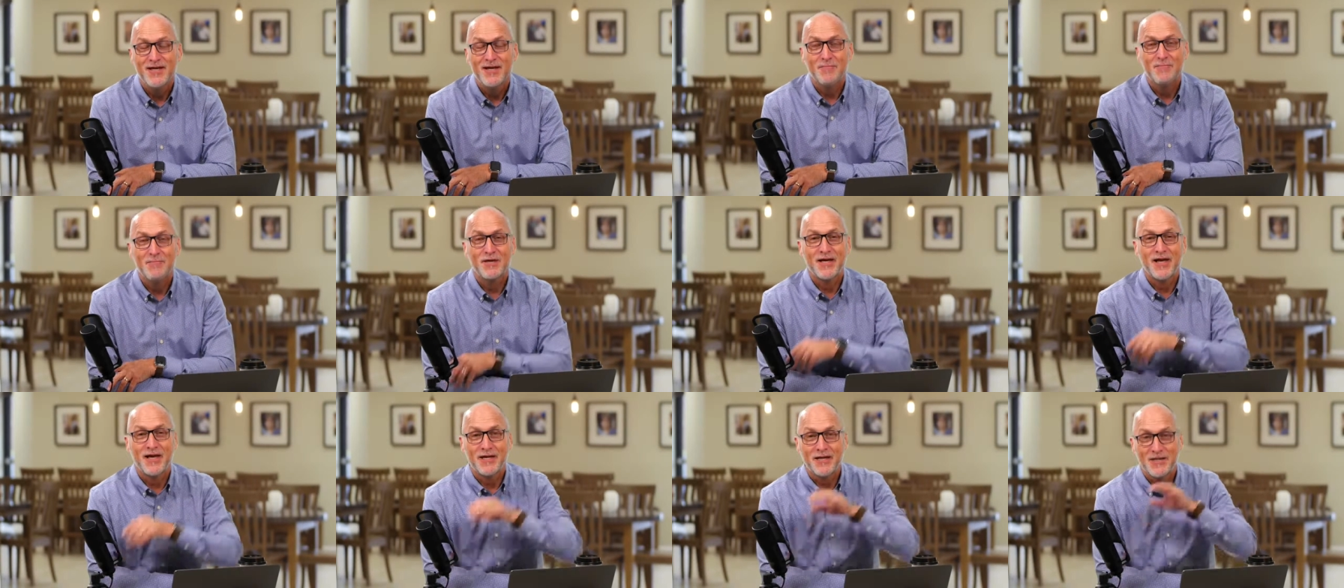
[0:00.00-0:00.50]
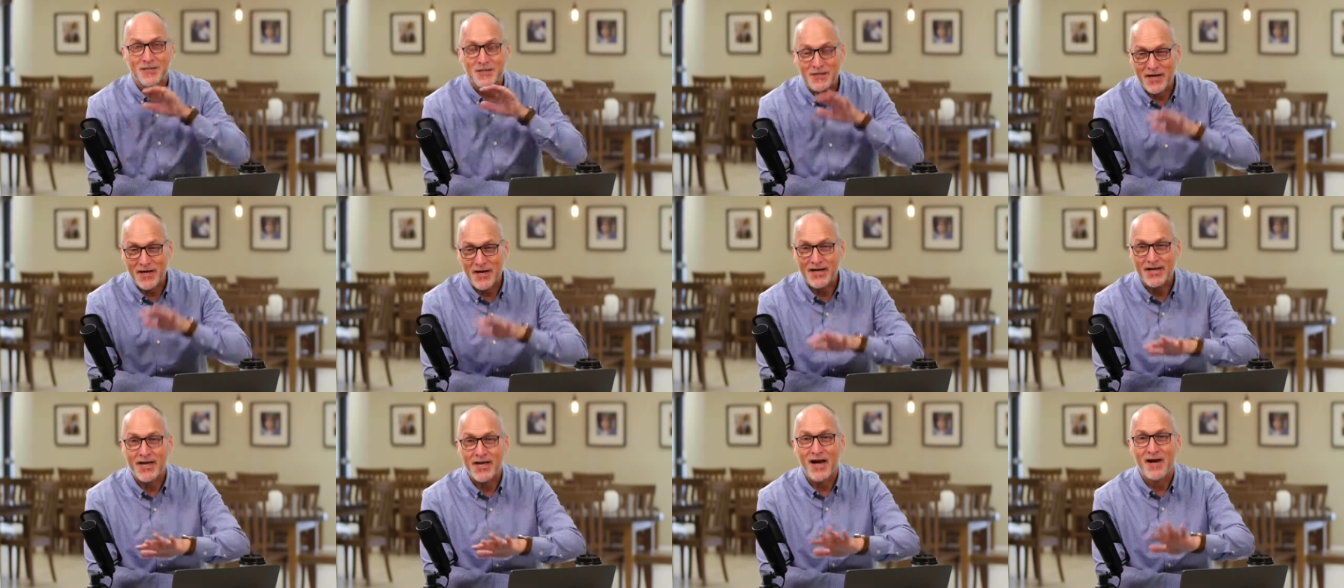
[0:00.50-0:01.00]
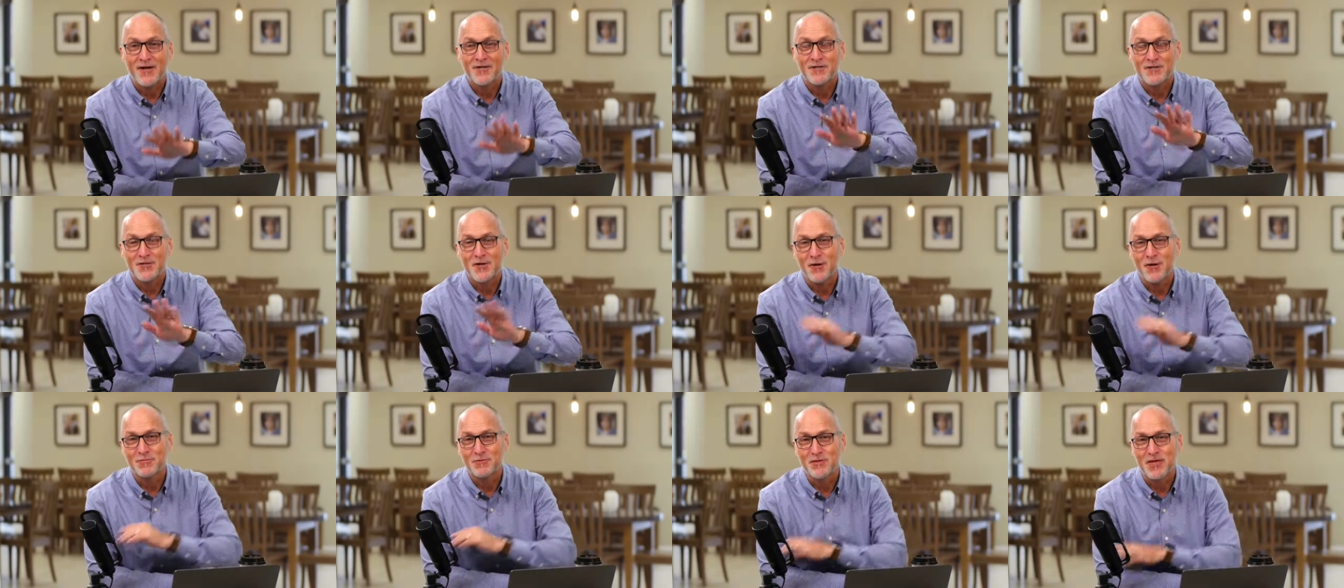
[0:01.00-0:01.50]
begin to study out
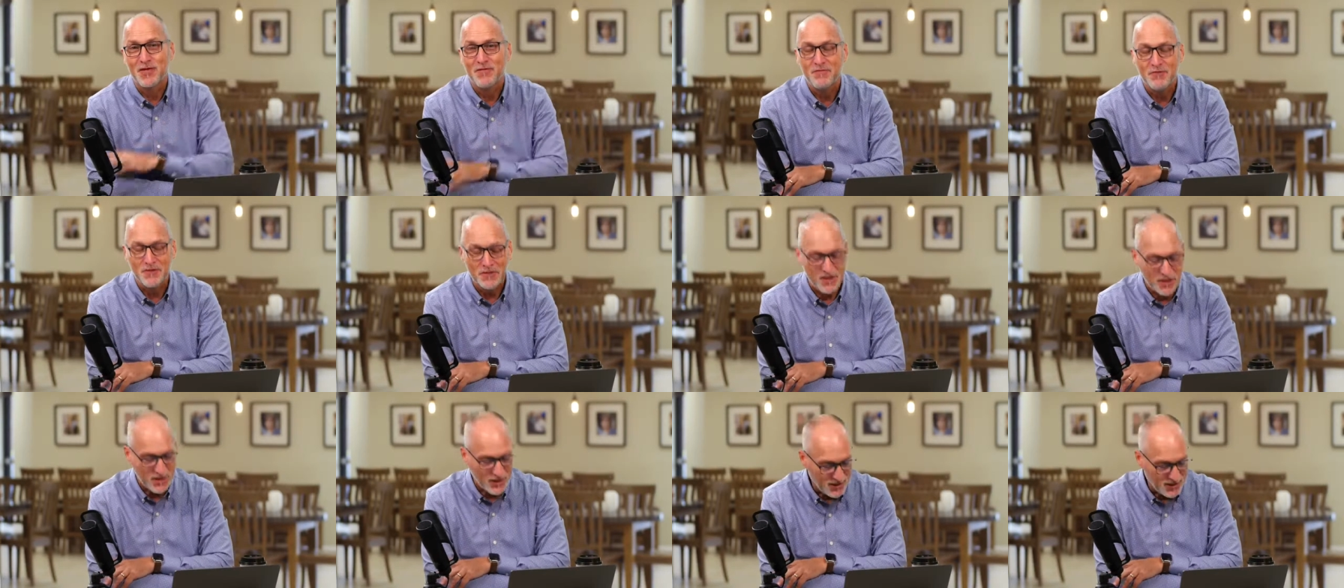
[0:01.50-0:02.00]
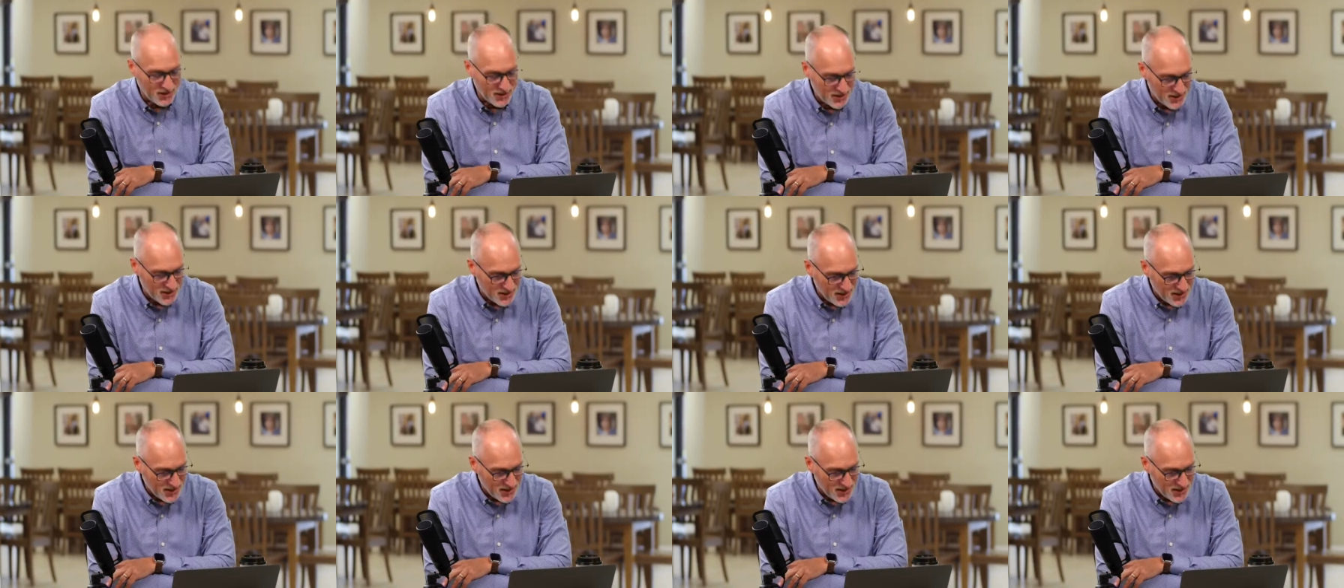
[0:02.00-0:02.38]
Psalm 17.